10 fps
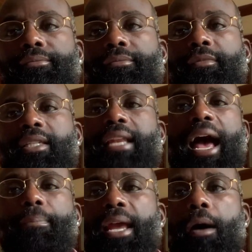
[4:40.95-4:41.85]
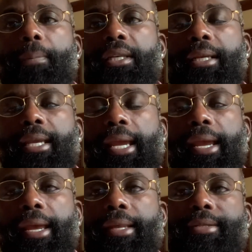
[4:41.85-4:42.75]
Stop helping the
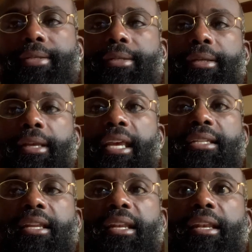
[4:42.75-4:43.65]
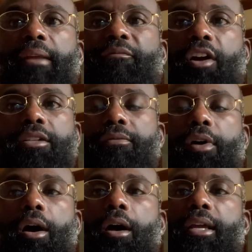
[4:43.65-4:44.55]
kids. First of
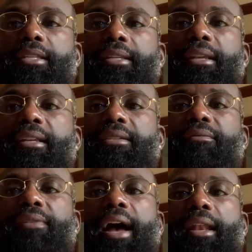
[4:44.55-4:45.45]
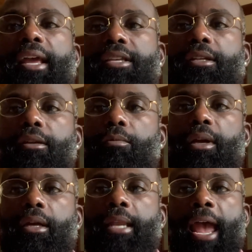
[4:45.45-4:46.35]
all, it's in violation of
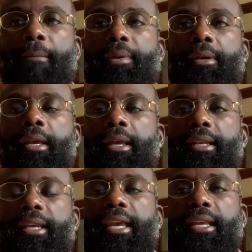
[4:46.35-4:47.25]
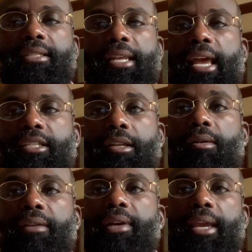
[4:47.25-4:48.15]
what can happen. The kids' tests
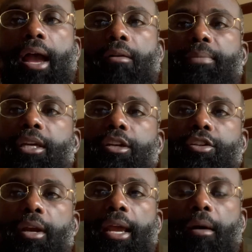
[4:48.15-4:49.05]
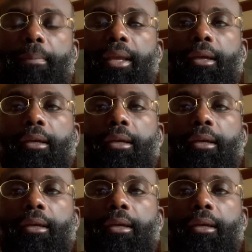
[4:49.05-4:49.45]
don't even count because you're helping.